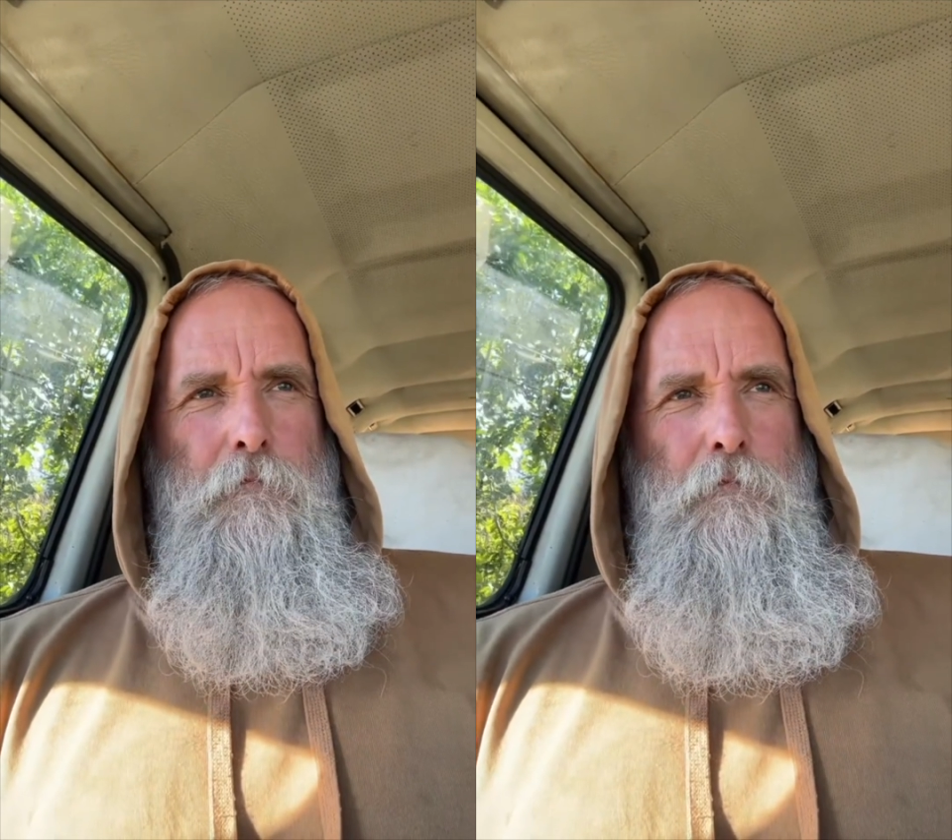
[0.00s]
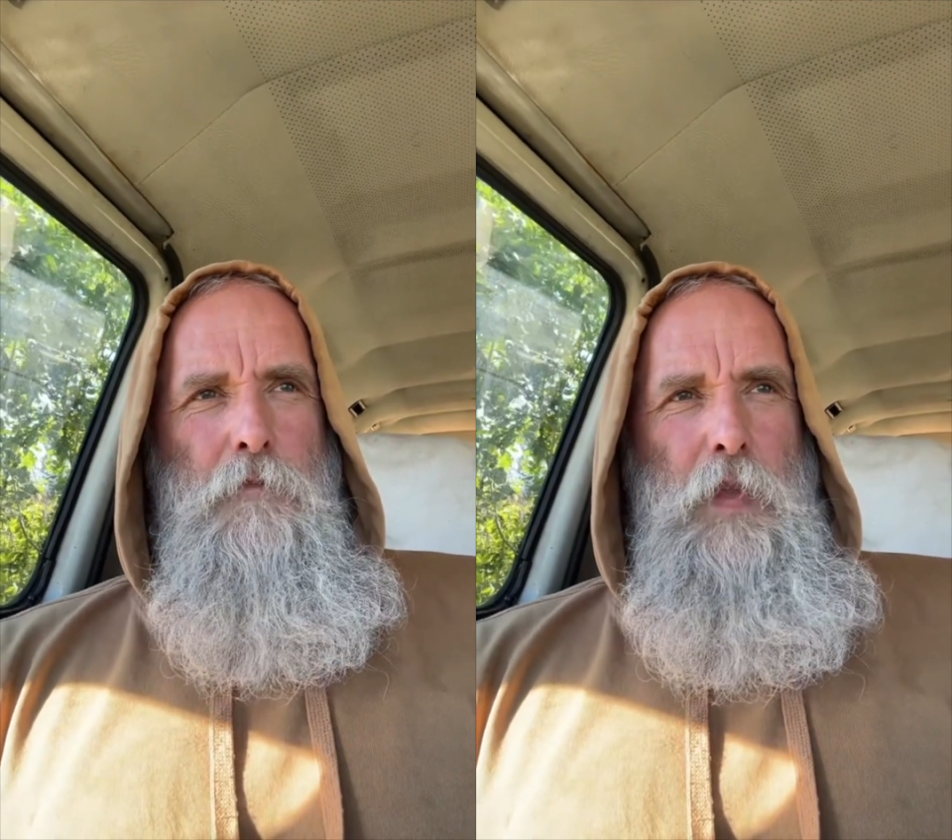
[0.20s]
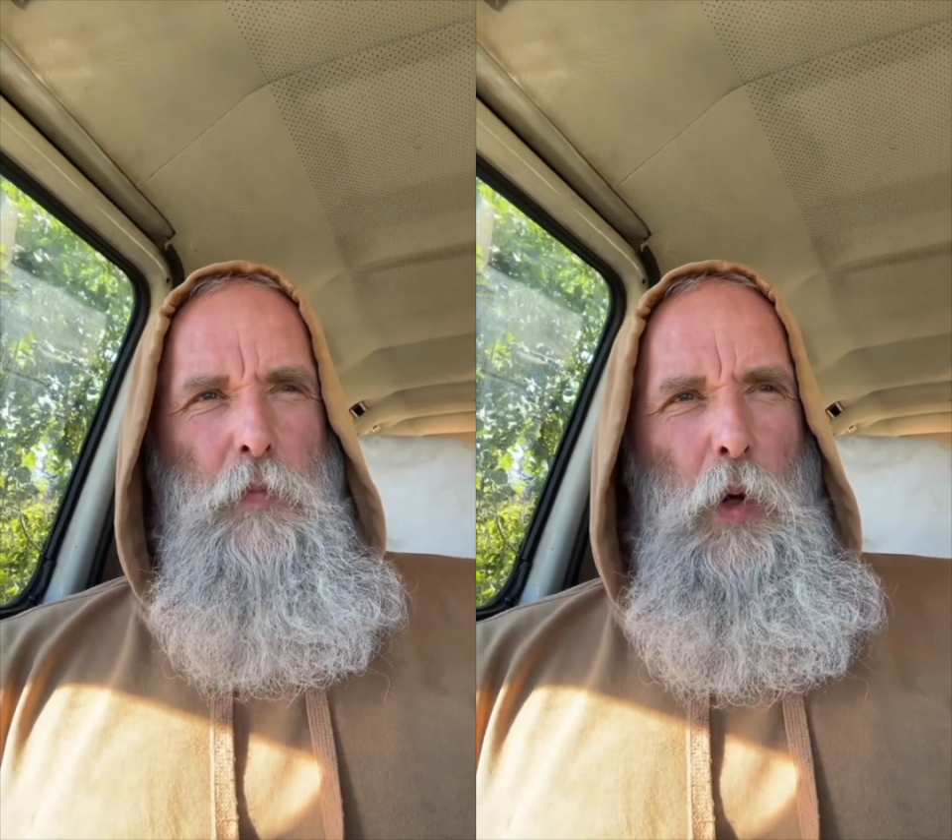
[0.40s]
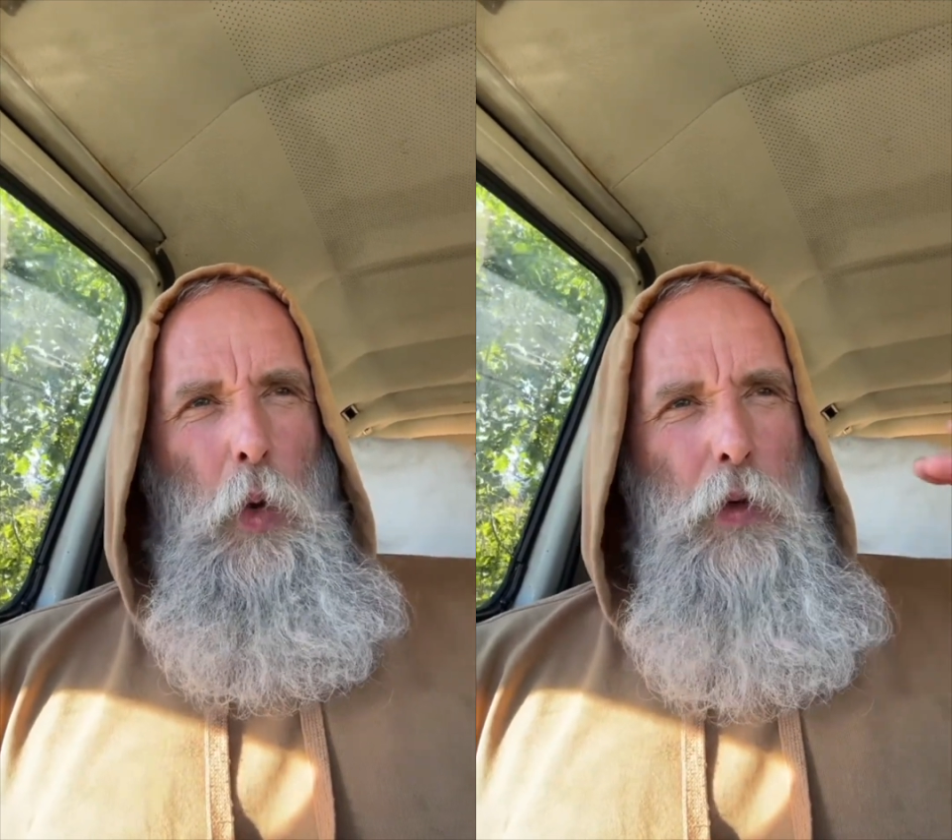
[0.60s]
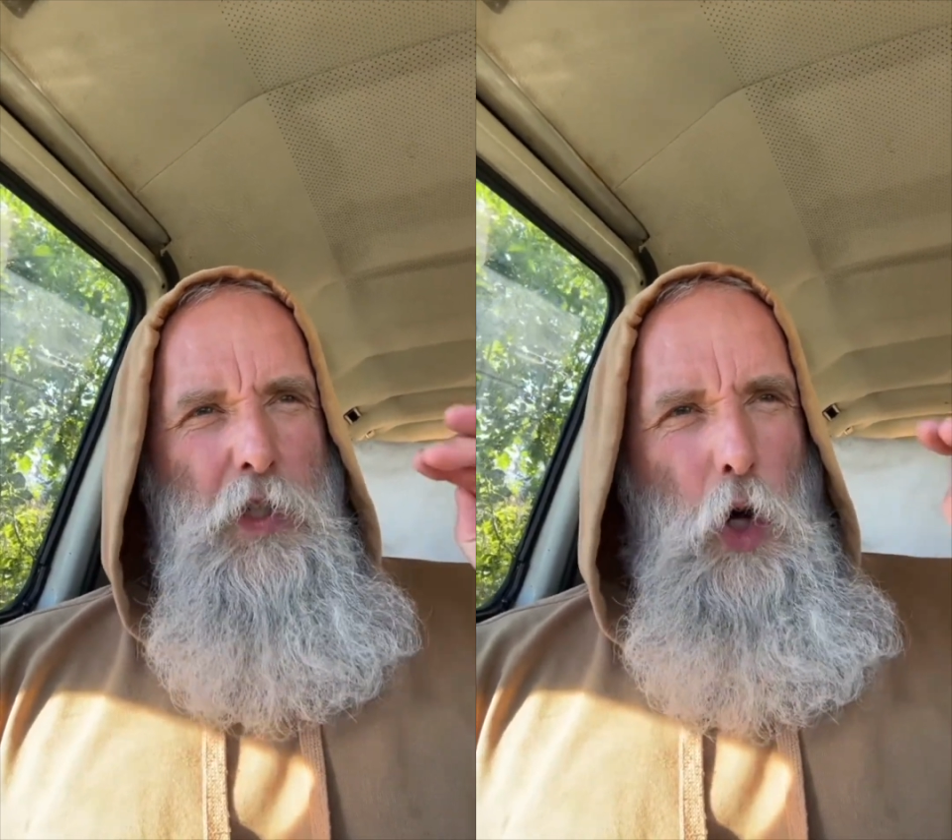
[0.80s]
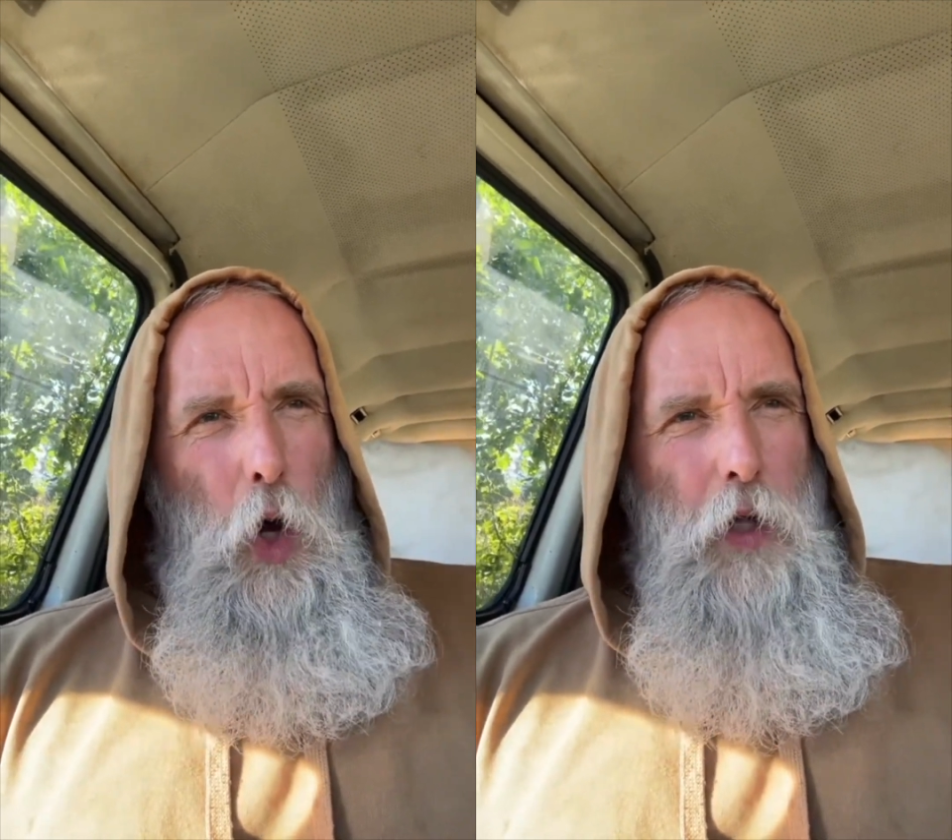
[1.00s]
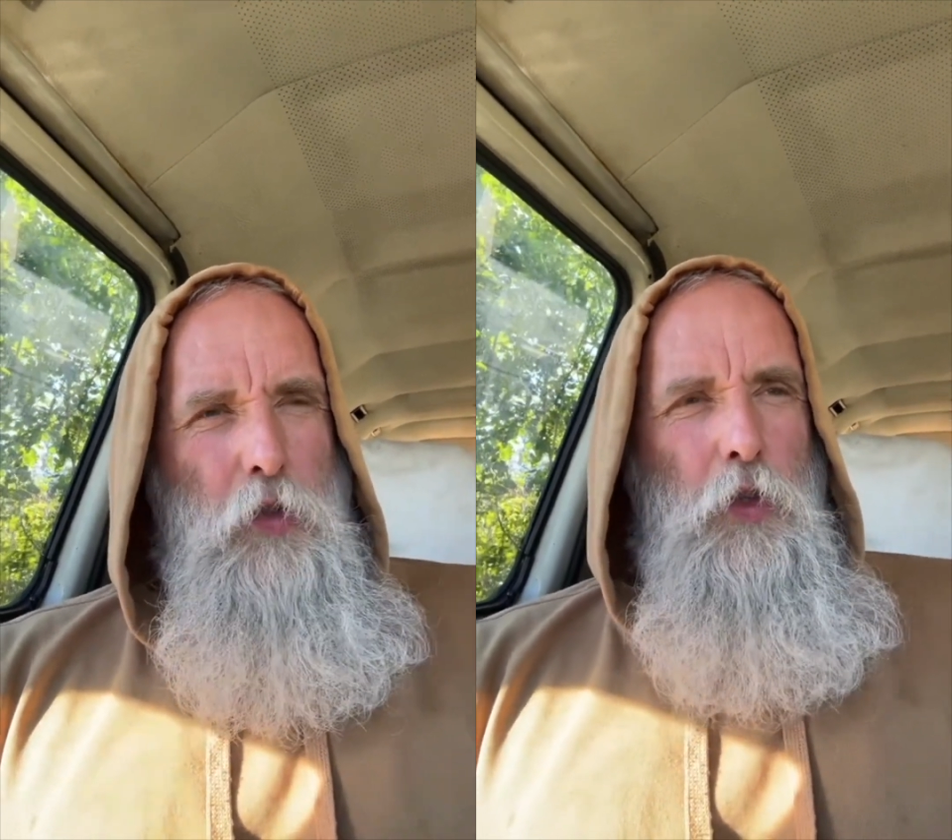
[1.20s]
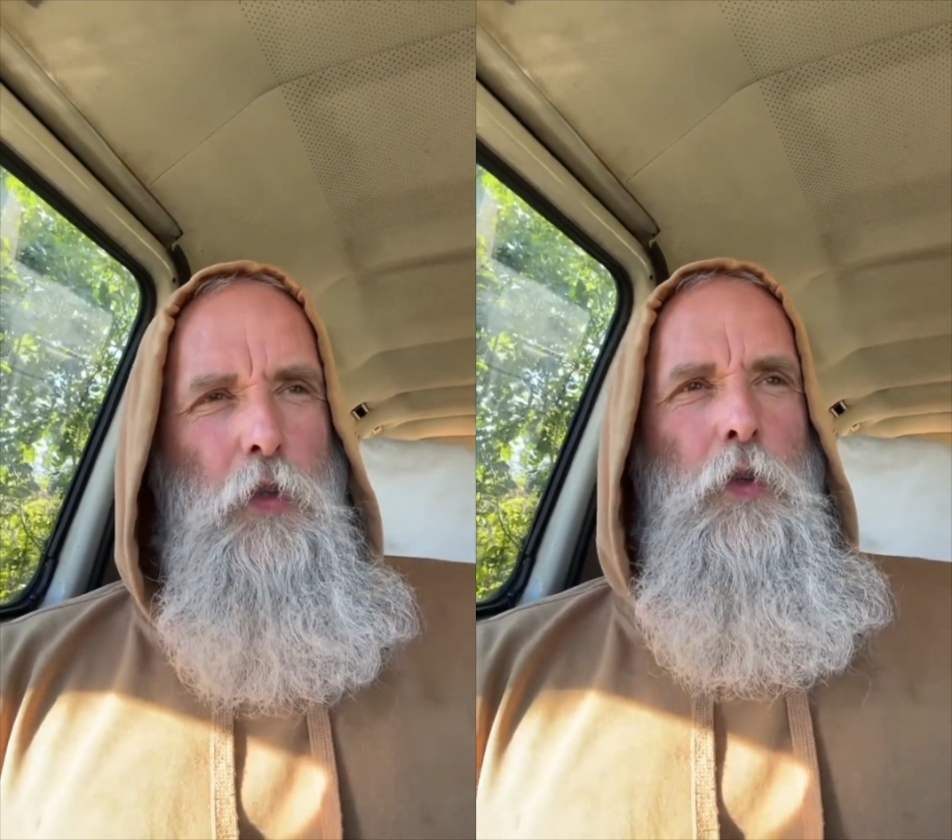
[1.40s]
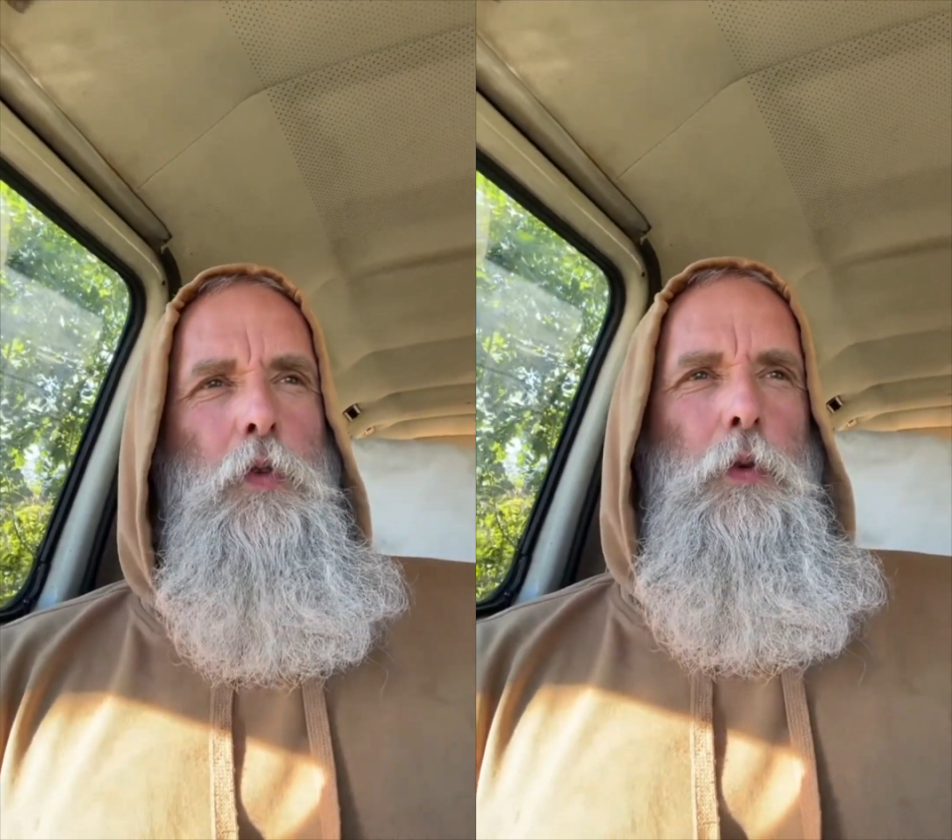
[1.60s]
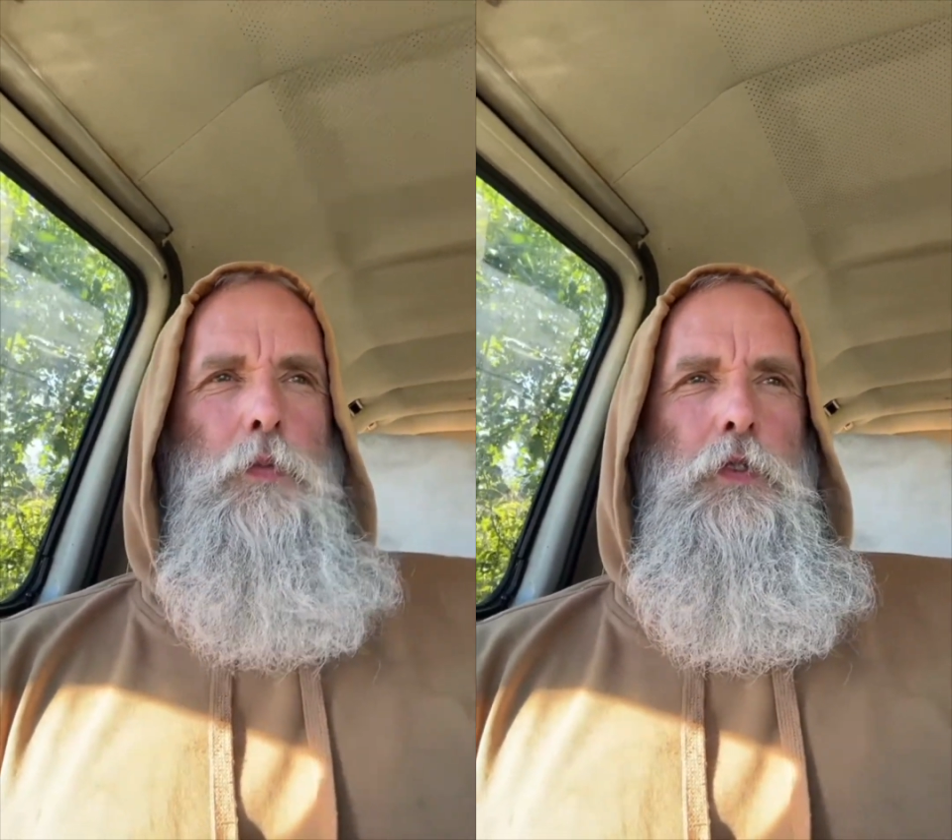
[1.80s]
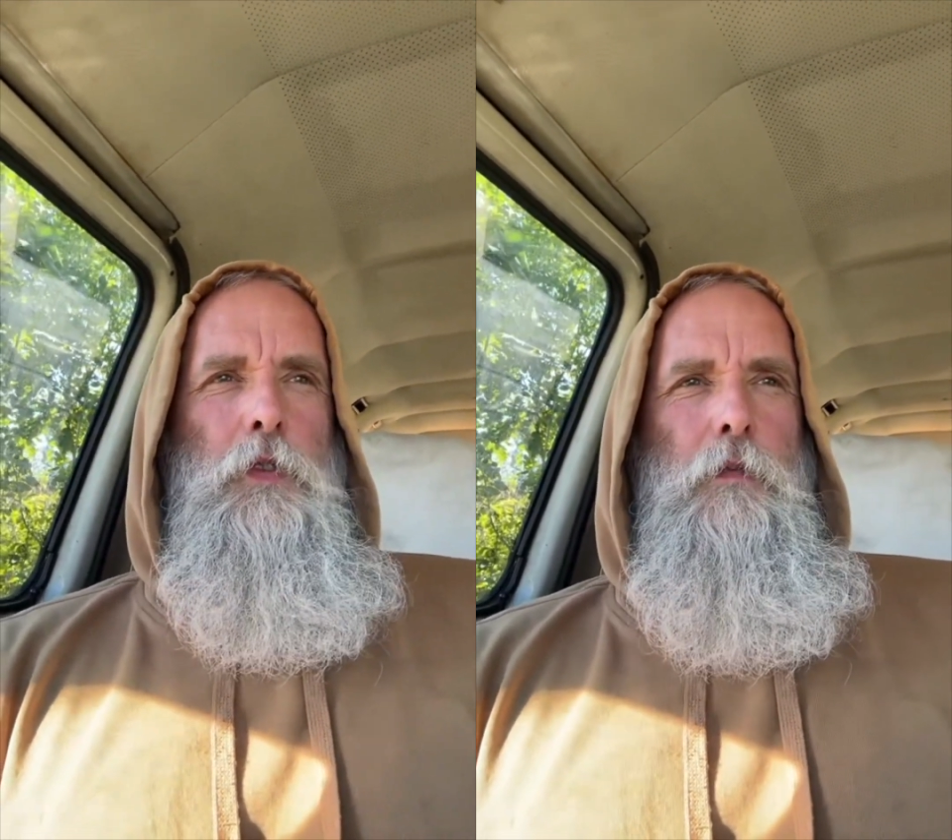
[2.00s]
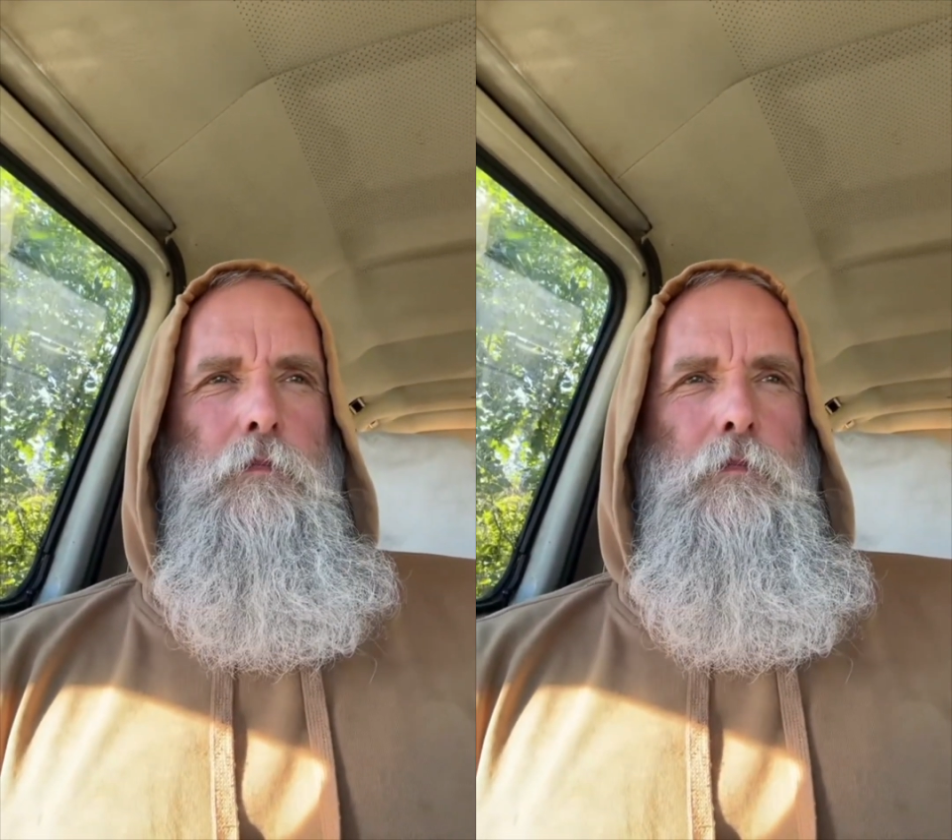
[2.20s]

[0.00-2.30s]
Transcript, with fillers: that will only target certain groups,